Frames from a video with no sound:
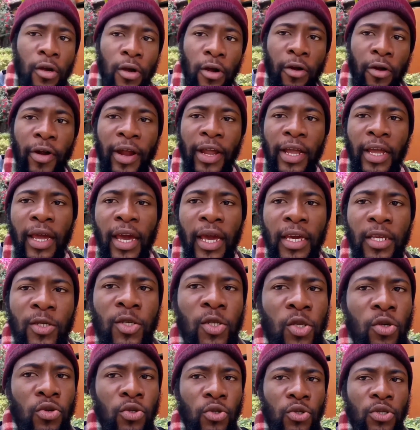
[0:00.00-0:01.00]
All right, guys.
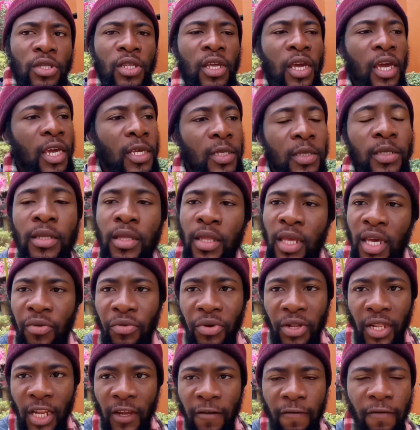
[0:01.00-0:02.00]
So today is the day
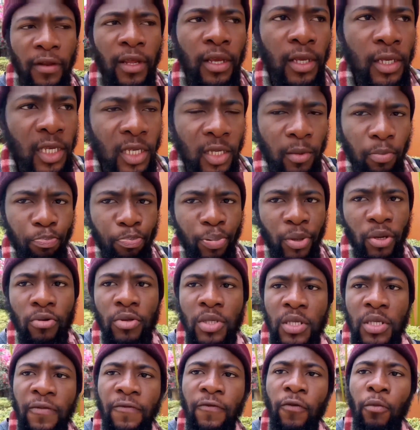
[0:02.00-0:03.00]
we leave this
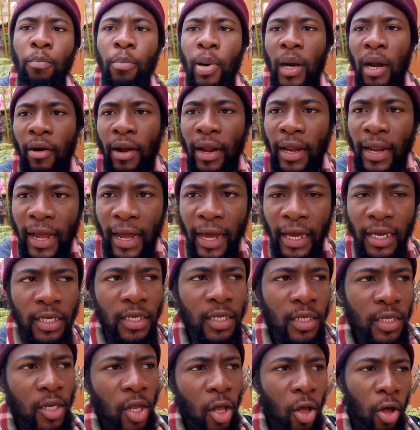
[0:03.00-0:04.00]
beautiful
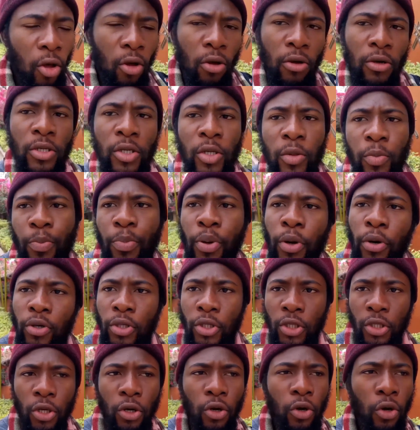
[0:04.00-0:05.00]
paradise called
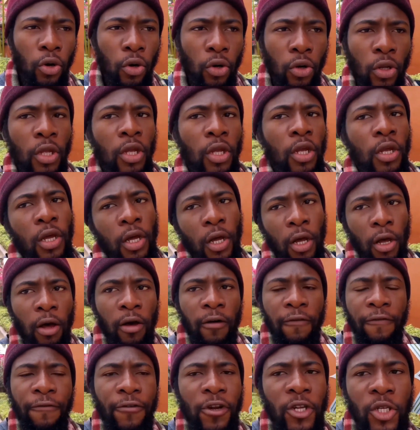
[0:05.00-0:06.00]
Porto
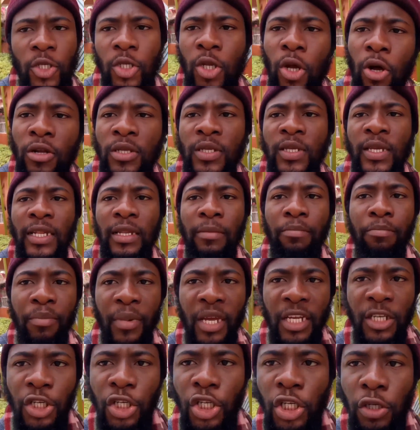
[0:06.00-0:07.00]
Golf Resort in
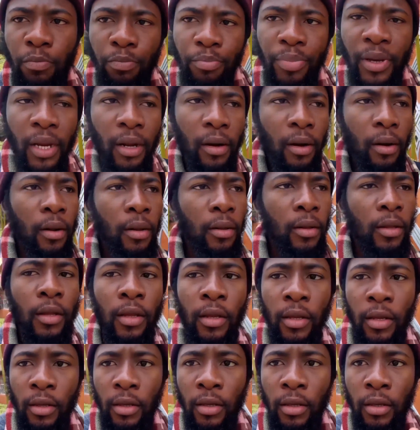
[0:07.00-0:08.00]
Minjibir,
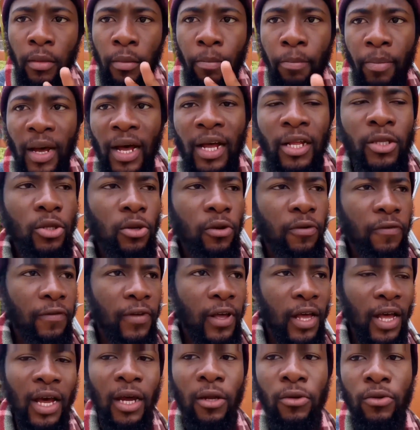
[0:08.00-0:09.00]
part of
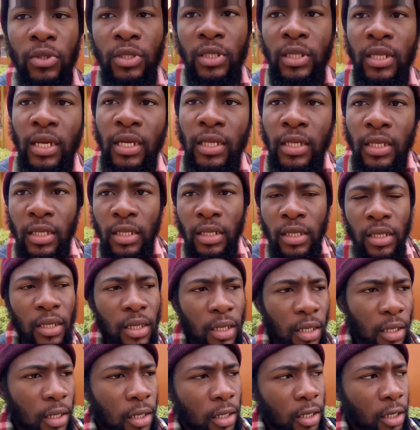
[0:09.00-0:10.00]
Kano State,
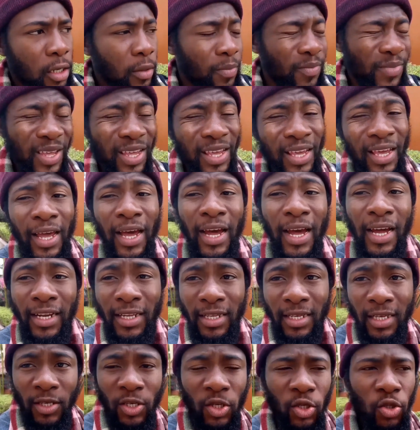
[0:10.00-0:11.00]
um, and it
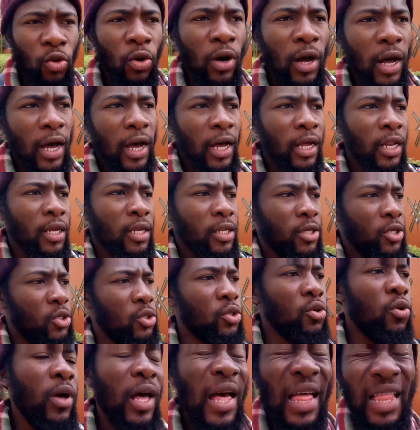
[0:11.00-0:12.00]
is so hard,
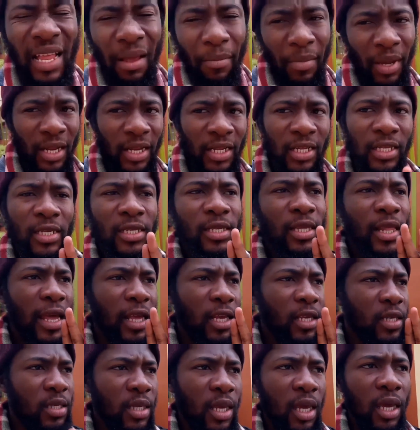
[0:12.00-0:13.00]
so hard. I mean, it is like
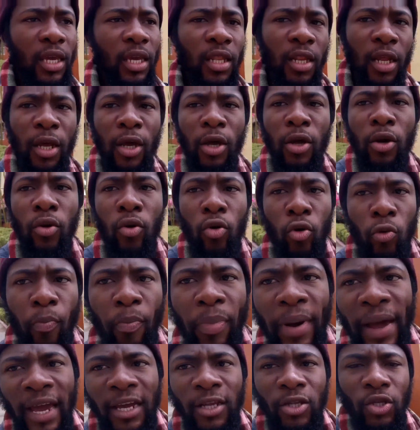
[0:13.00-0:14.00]
saying
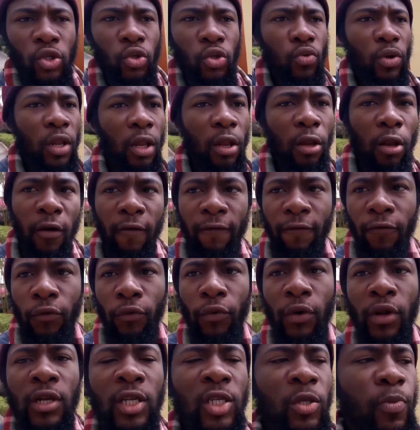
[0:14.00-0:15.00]
goodbye to a loved
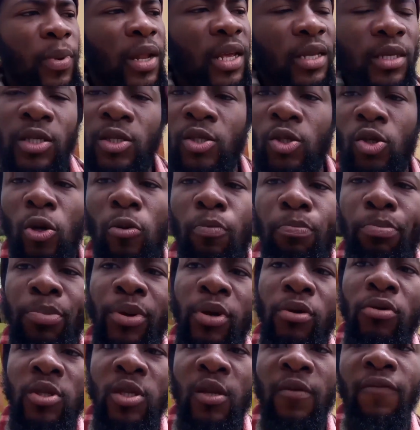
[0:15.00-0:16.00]
one. This place is so
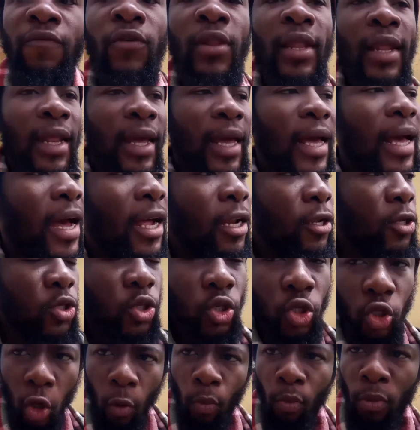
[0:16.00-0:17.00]
beautiful, and I had
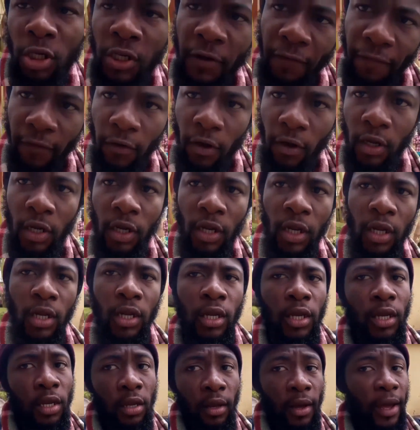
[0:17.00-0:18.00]
so much fun.
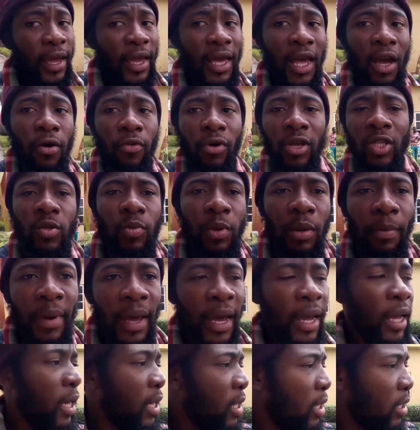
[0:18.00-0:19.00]
I can't wait to be
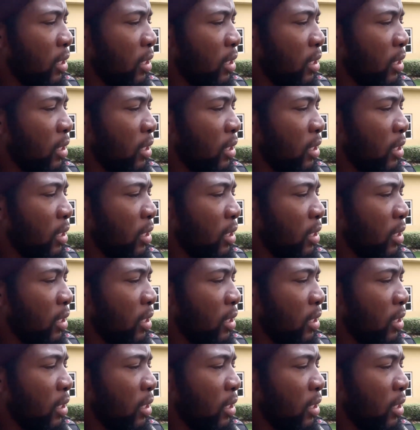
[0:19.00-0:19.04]
back.